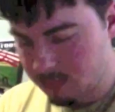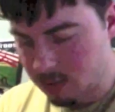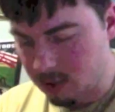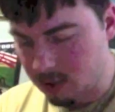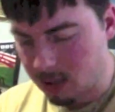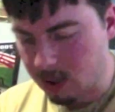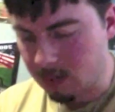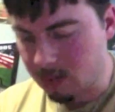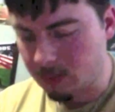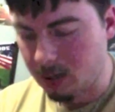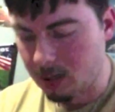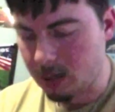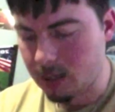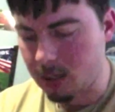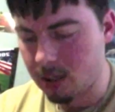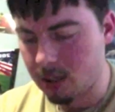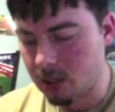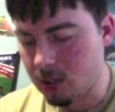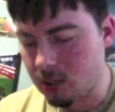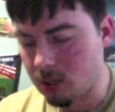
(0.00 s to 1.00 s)
but again, I'm not
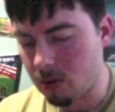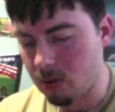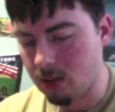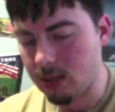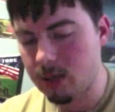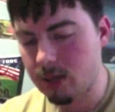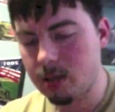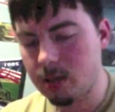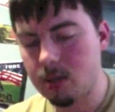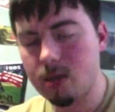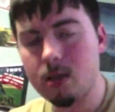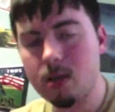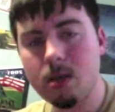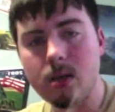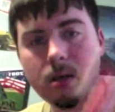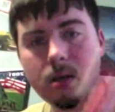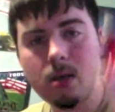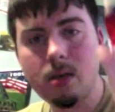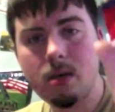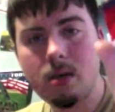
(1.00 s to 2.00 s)
going to do it.
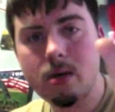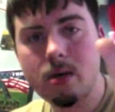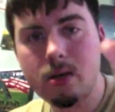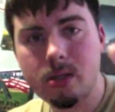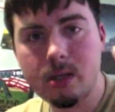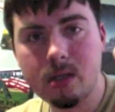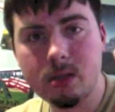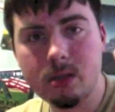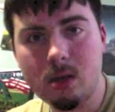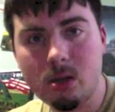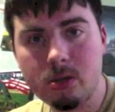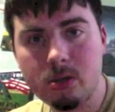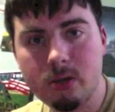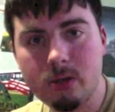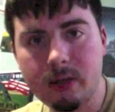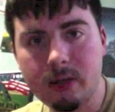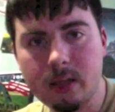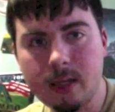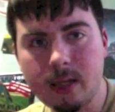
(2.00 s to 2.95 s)
She has alternate